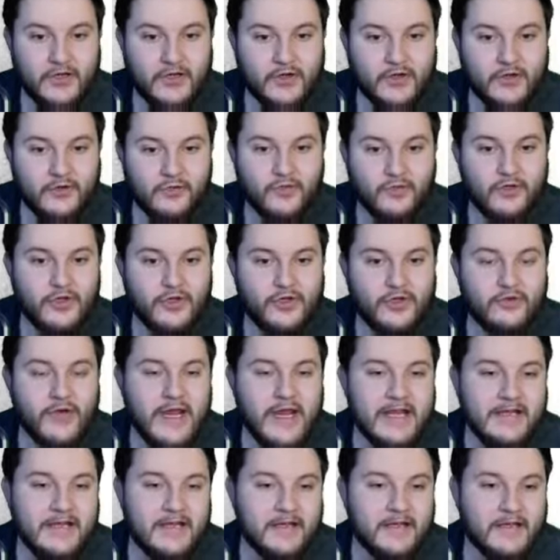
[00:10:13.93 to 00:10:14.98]
well, the
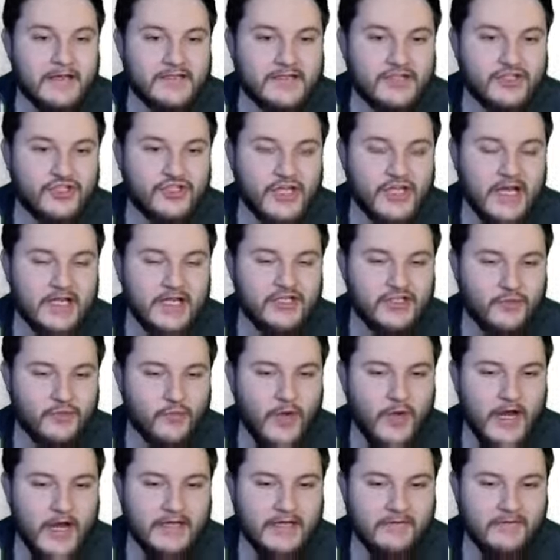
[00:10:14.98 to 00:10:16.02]
gradient is the change in
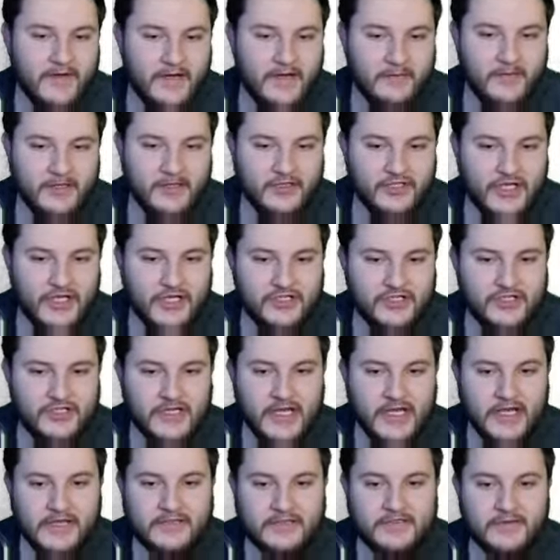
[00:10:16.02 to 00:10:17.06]
y divided by the change in
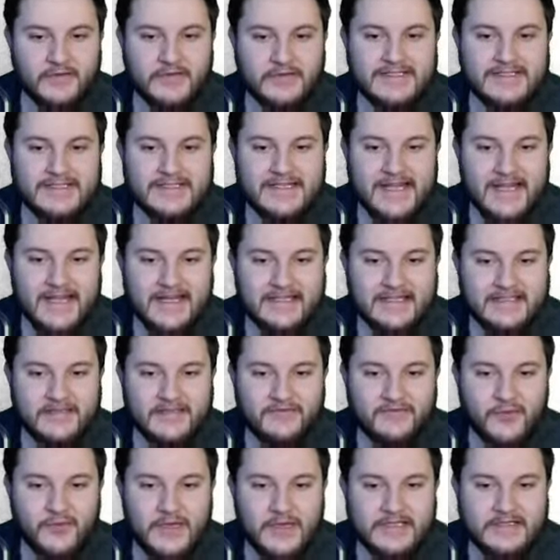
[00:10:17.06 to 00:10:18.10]
x, so it's
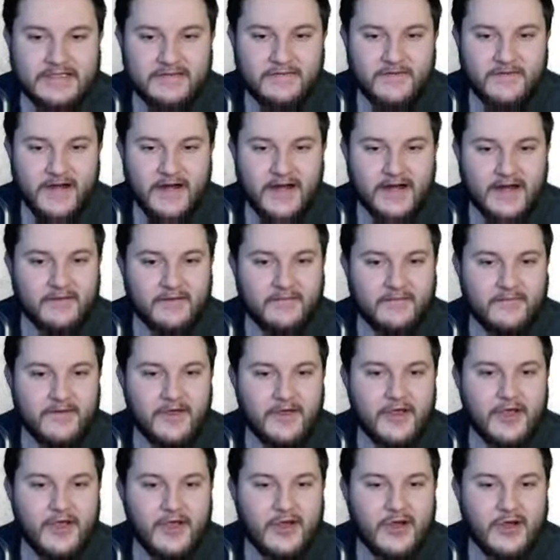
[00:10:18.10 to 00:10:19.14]
negative 25
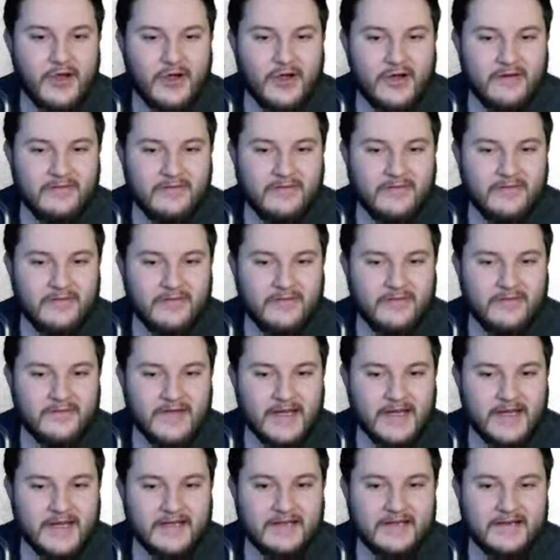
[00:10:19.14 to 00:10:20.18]
over
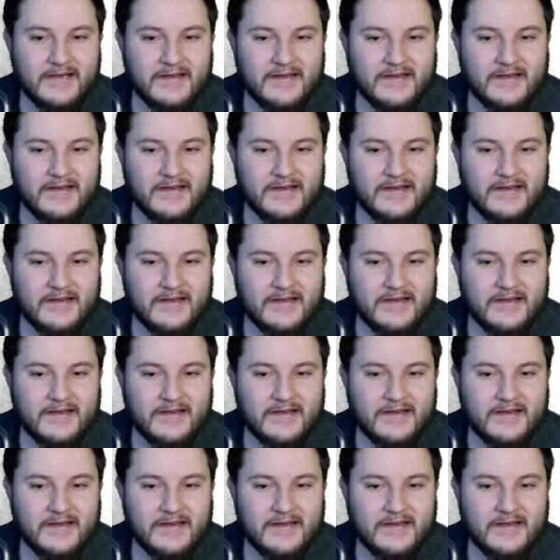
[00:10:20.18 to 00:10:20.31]
15,